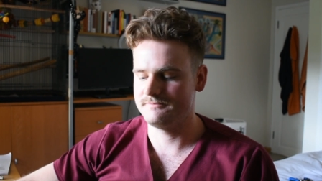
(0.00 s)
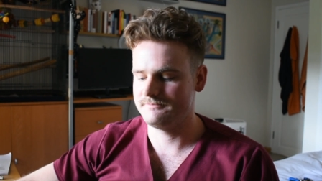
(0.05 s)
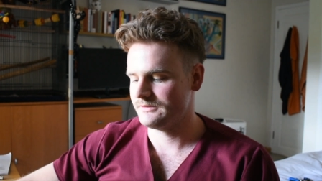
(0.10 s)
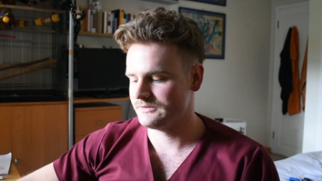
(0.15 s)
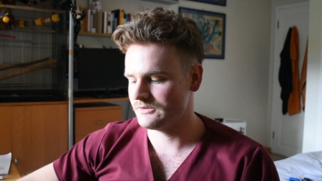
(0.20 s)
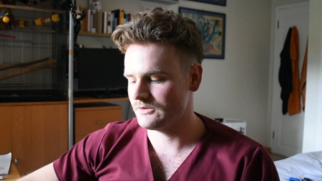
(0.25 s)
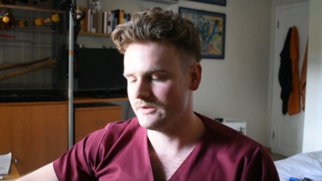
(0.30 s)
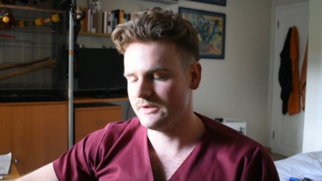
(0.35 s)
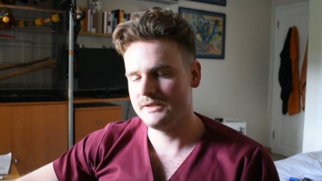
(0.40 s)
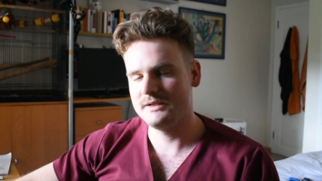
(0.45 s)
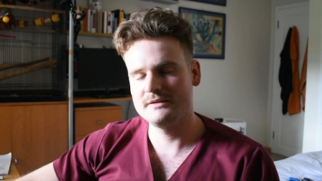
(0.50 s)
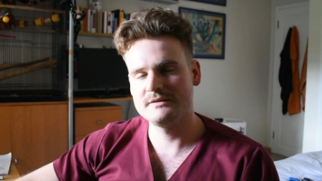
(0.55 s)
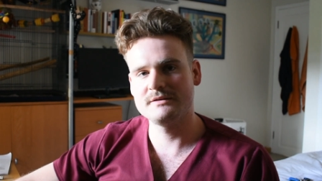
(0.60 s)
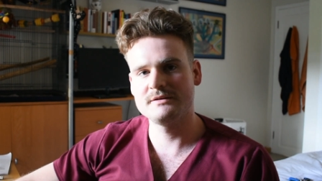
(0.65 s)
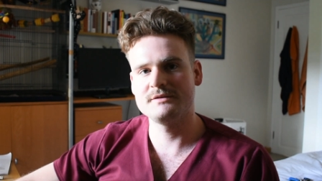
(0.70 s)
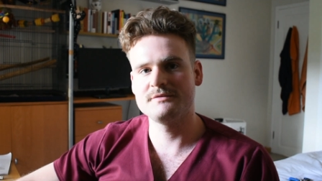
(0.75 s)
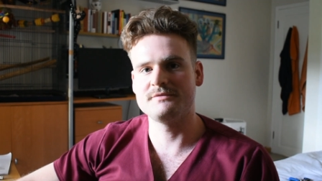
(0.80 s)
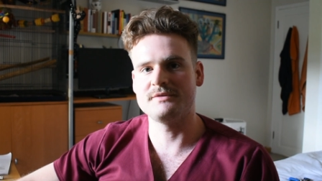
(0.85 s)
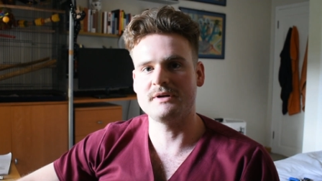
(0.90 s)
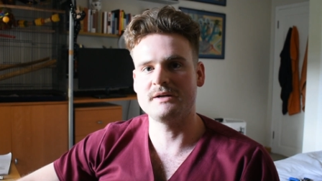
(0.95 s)
So I need to
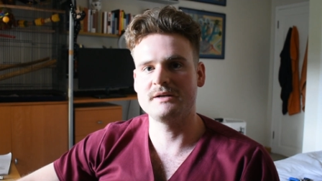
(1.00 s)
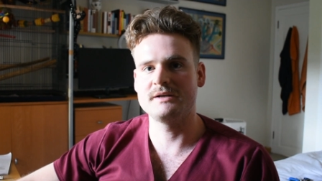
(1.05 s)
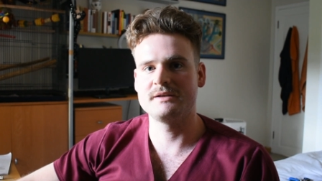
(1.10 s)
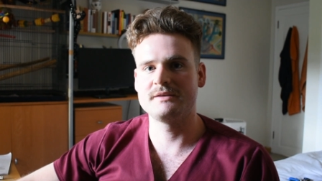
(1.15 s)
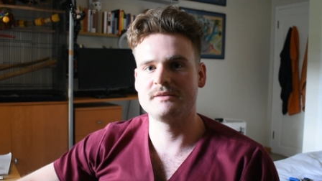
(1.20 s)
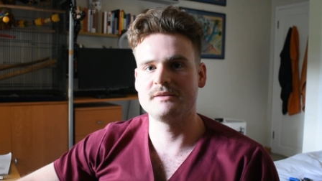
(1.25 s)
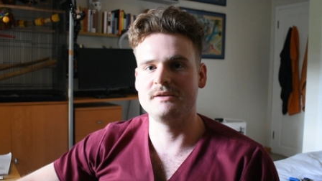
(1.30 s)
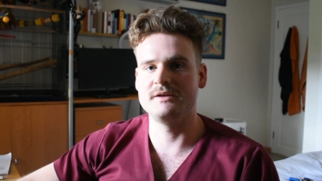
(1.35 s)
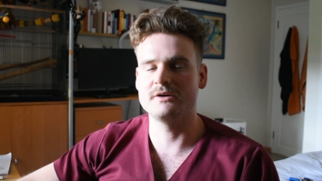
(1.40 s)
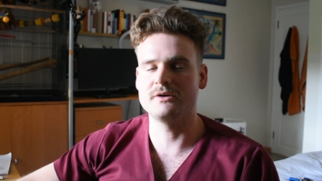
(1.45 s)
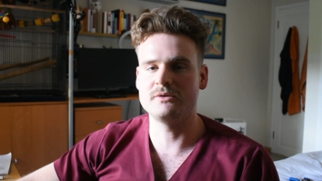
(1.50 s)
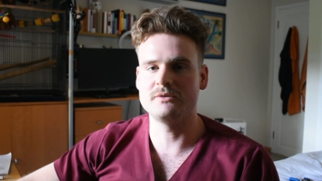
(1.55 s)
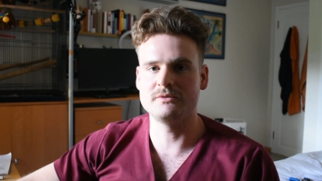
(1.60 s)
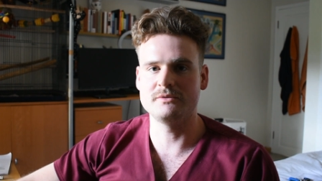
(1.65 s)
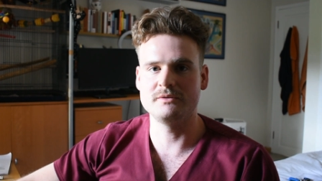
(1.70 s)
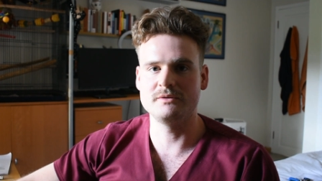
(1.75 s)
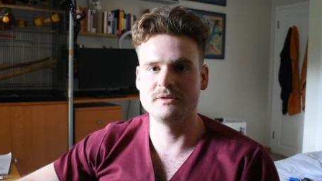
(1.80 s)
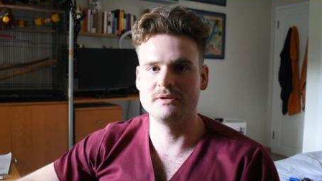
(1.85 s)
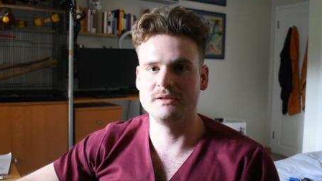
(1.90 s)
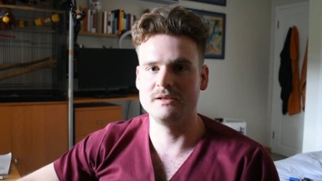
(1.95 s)
divide the
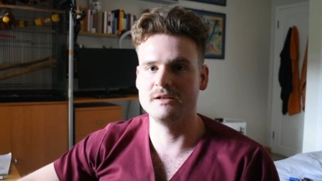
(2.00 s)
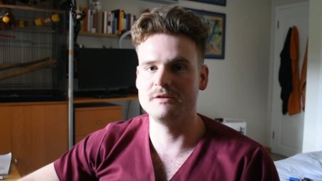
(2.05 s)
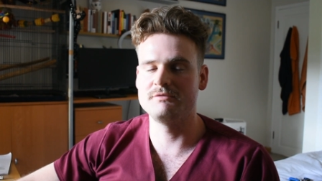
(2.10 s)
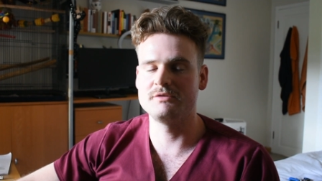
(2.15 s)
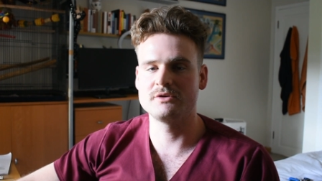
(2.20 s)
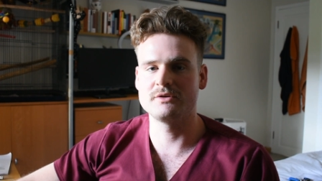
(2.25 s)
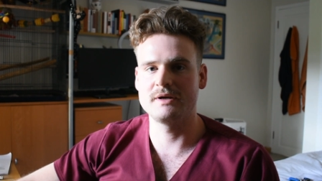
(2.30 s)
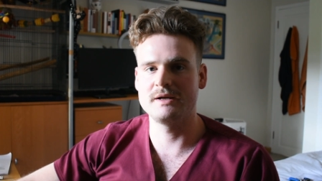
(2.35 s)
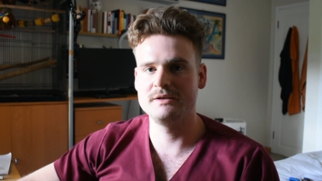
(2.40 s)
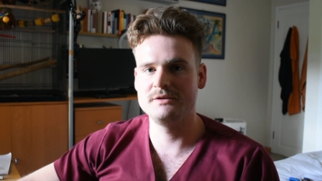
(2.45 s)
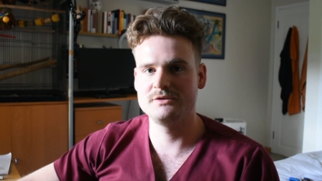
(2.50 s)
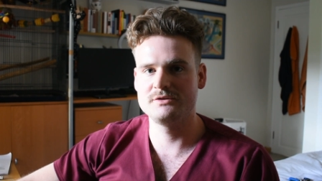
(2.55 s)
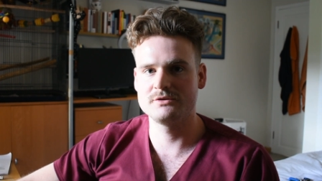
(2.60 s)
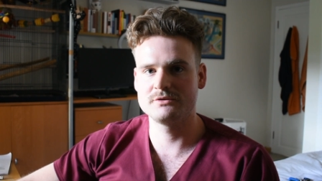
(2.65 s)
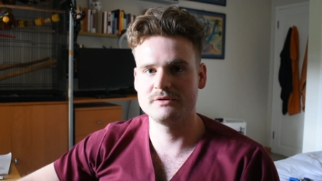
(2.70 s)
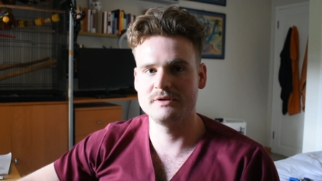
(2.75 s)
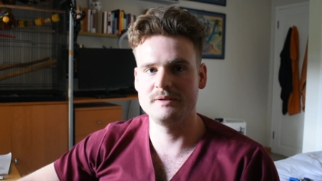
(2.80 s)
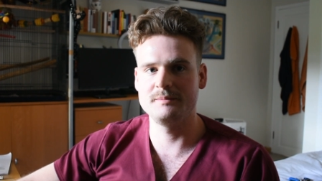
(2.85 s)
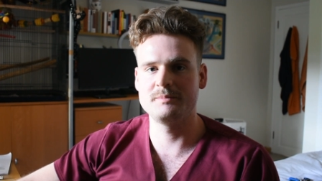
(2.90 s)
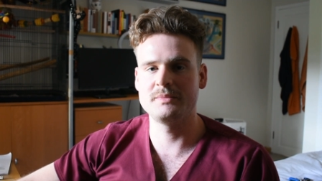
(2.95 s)
whole liver
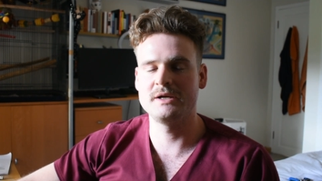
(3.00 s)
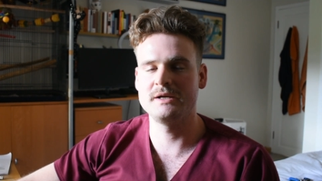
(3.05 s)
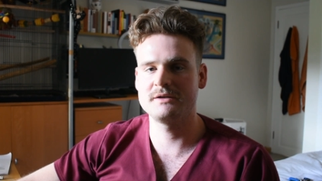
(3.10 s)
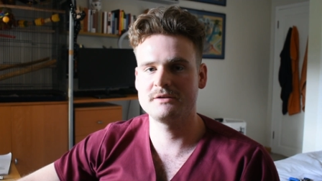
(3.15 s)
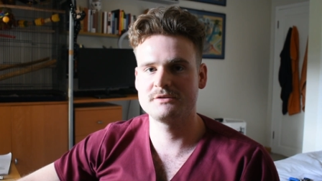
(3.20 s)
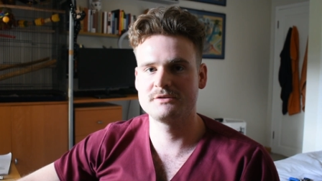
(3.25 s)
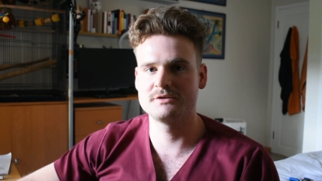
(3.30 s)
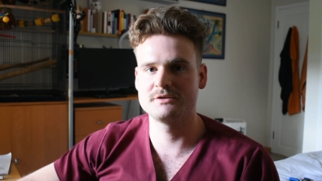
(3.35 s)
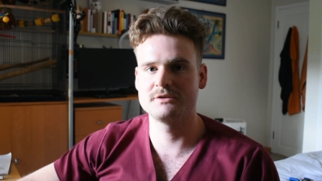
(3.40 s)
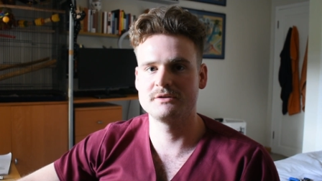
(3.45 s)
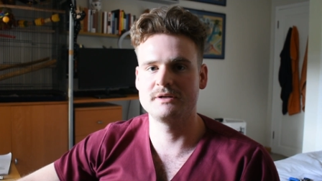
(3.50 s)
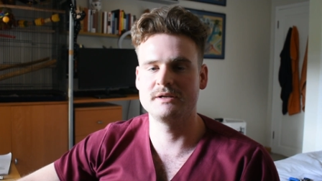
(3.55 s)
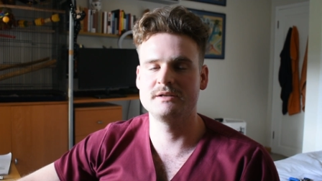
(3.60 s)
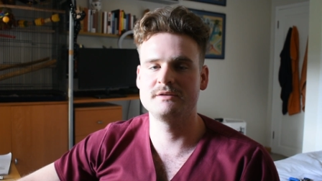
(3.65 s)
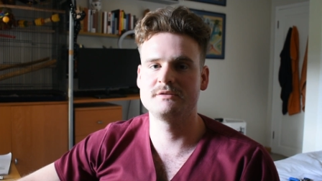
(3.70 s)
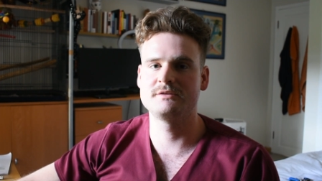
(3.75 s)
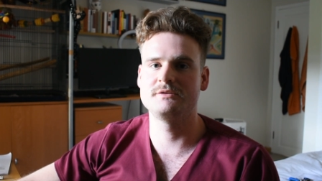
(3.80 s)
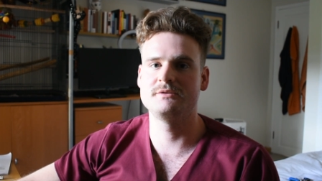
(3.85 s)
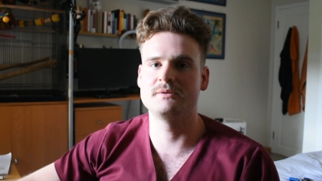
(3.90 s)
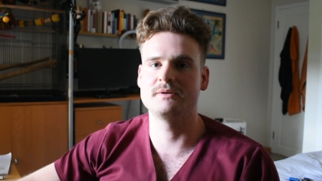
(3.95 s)
injury picture
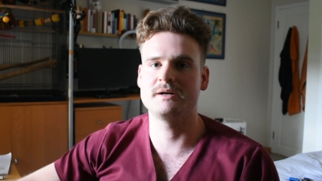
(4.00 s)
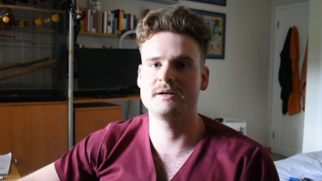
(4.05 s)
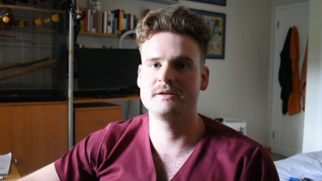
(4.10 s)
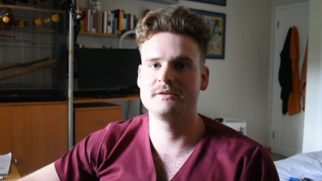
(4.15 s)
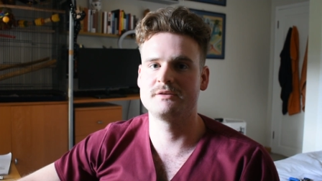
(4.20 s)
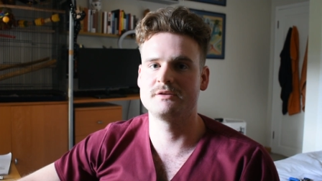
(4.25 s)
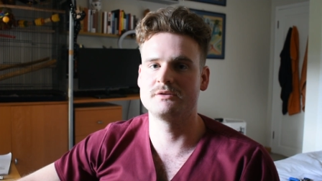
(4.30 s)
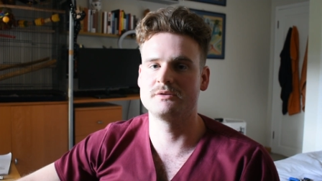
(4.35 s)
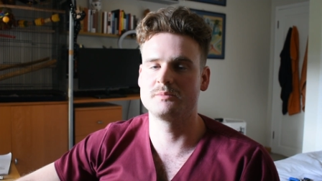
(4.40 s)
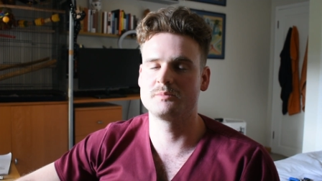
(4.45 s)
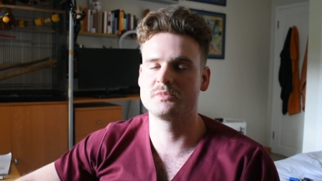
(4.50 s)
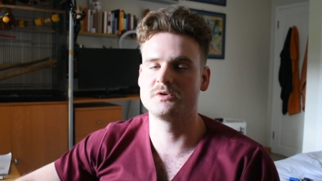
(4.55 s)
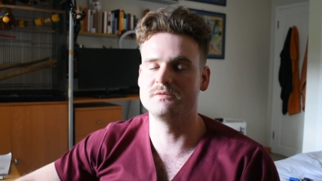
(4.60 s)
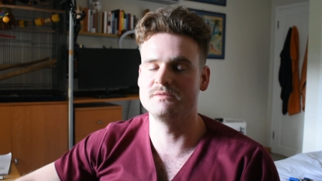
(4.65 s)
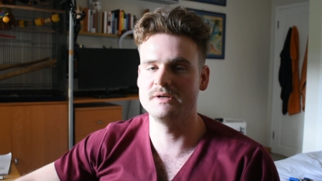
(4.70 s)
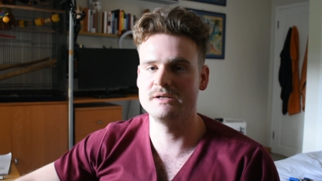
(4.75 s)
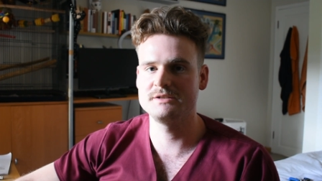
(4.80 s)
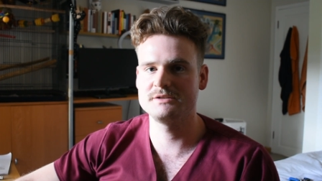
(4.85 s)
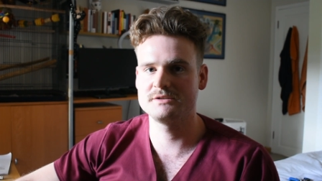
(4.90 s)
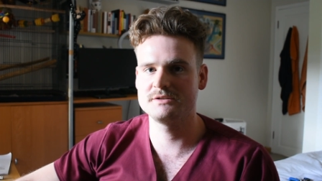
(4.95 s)
into either
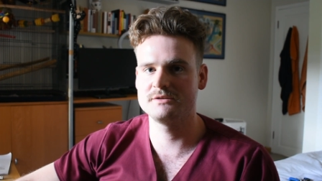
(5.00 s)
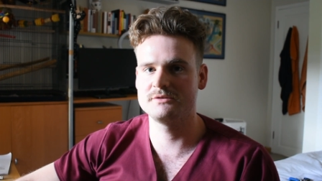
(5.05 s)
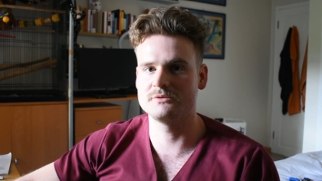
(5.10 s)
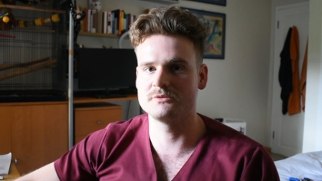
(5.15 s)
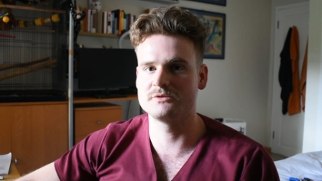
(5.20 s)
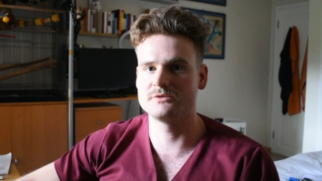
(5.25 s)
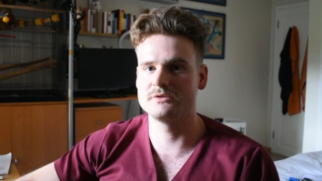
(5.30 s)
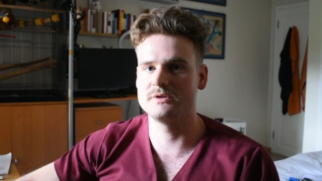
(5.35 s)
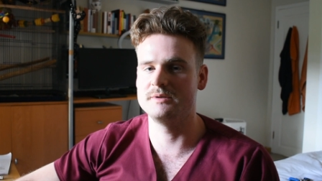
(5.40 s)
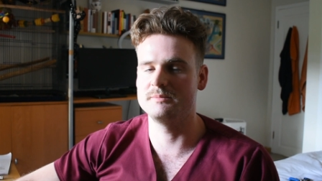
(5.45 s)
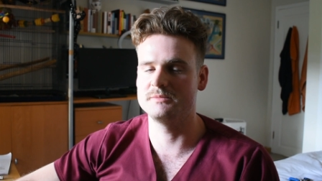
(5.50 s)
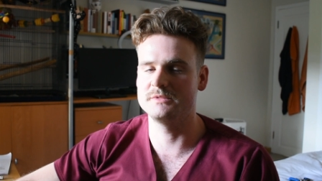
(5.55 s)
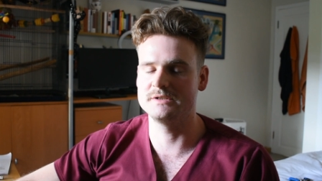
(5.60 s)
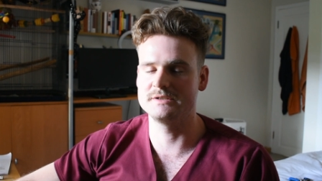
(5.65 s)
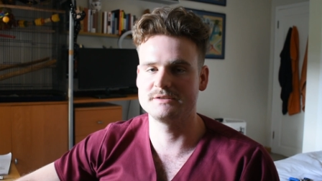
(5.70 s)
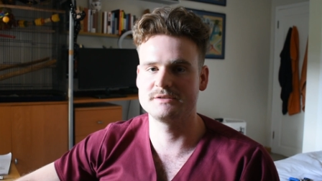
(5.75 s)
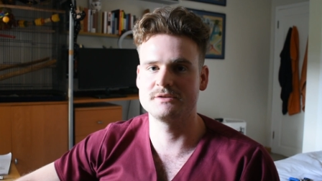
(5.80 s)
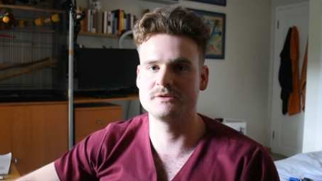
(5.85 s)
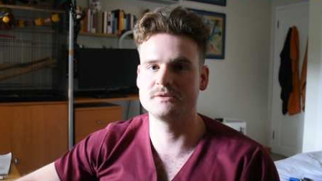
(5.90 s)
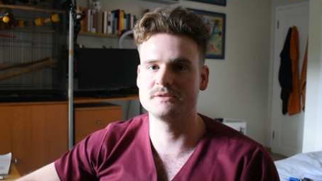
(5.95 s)
prevention or
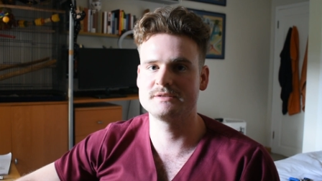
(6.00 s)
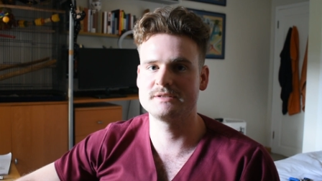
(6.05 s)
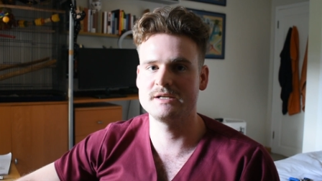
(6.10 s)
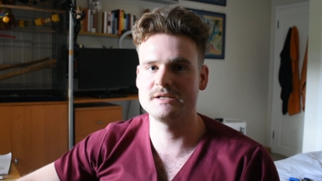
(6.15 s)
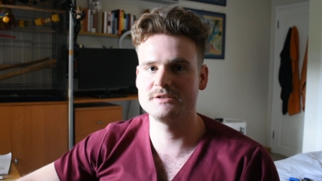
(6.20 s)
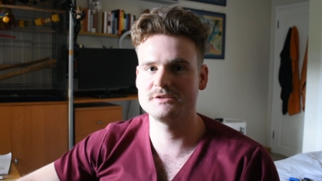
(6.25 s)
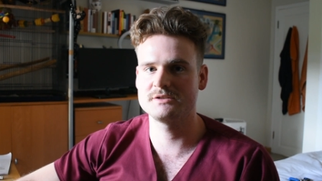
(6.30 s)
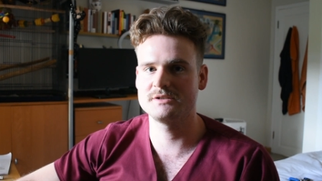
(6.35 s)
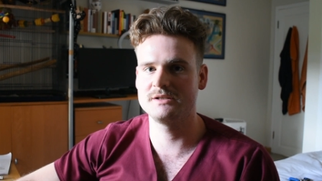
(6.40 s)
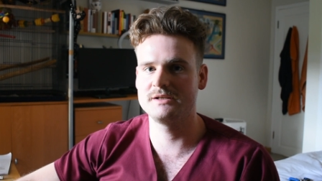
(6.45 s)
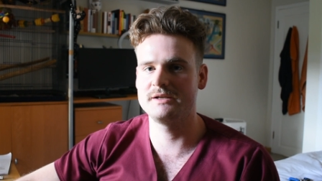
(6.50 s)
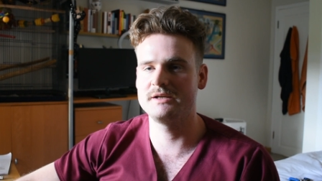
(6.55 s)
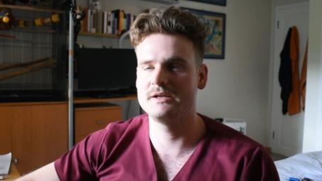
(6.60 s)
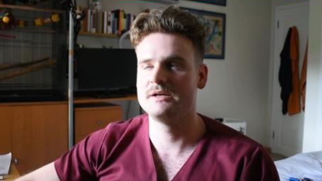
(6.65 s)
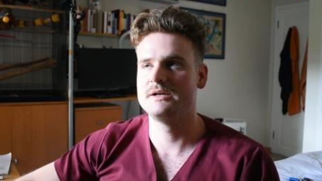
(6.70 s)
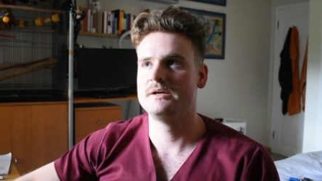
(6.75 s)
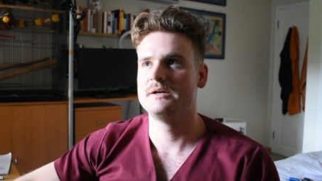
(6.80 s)
treatment. So essentially